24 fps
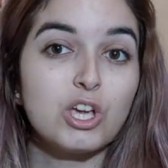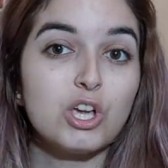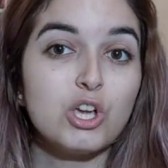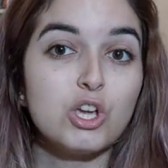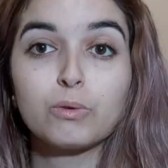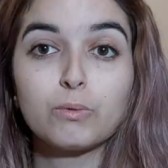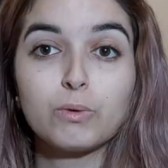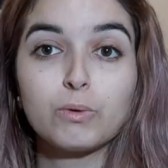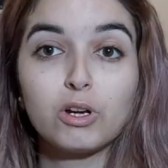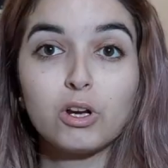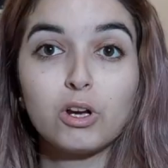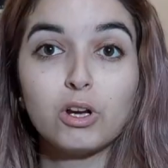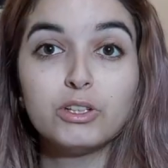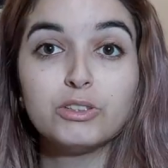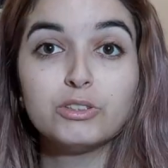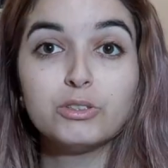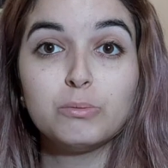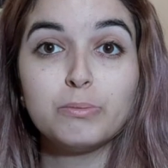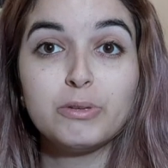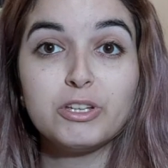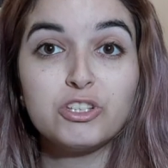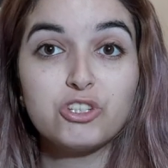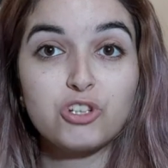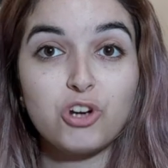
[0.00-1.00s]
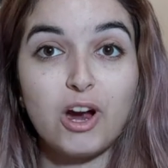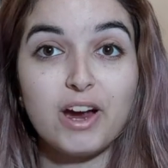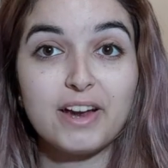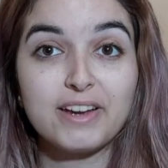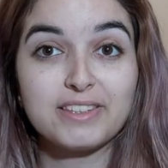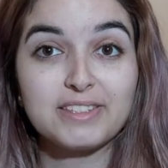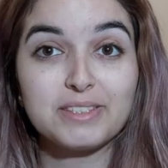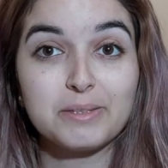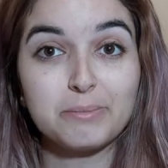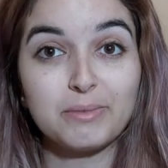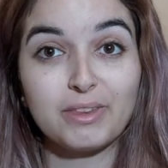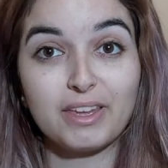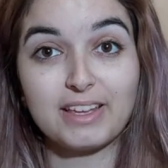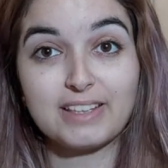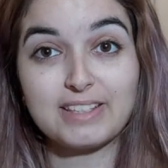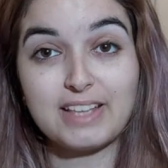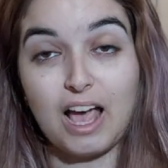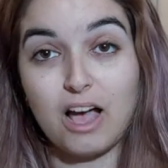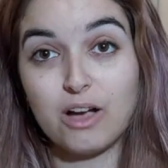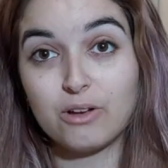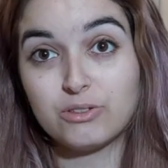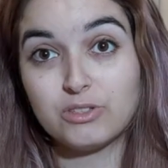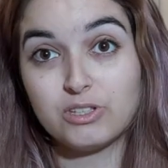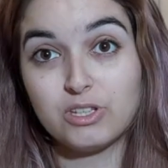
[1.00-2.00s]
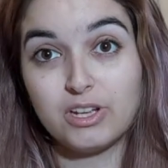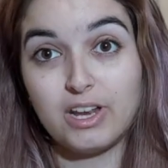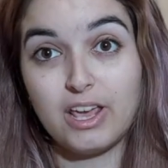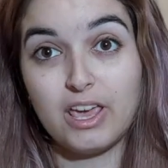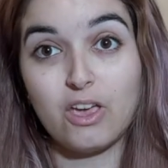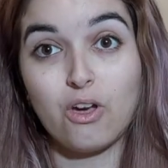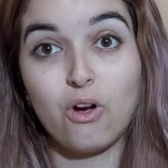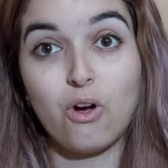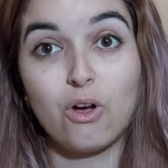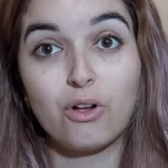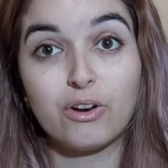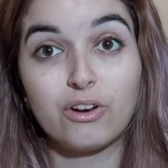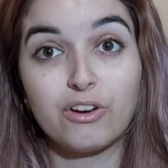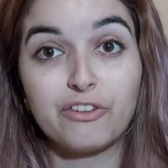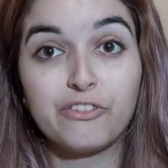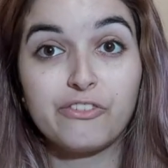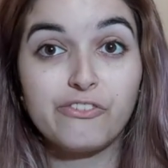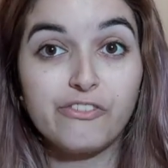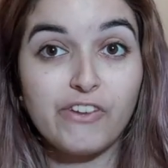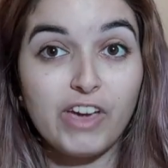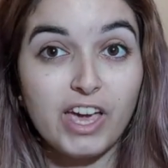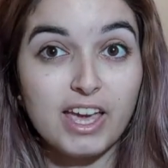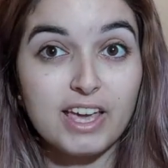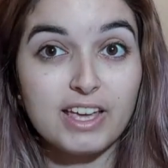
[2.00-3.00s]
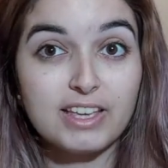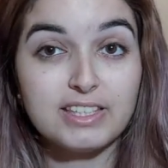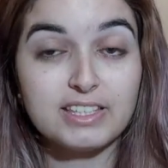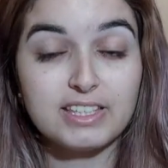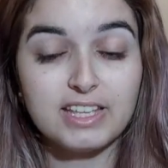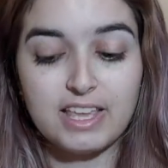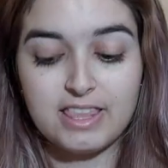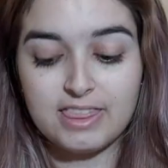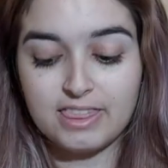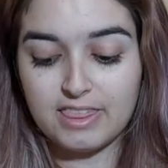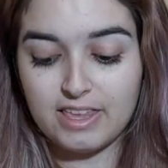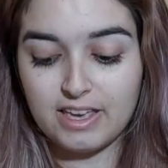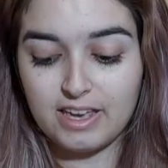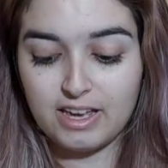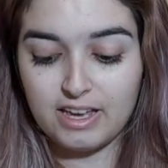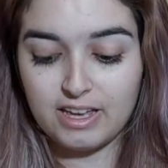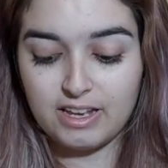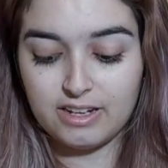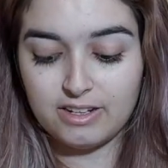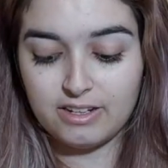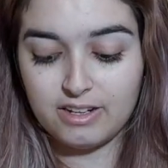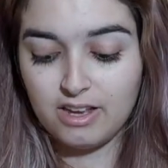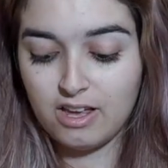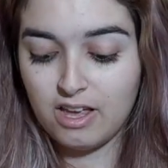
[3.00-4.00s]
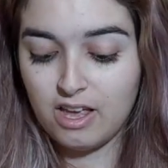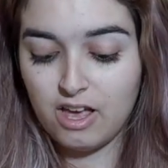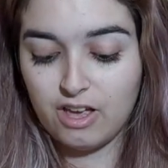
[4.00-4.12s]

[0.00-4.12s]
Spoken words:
So we're going to be trying some things out today on our face, and then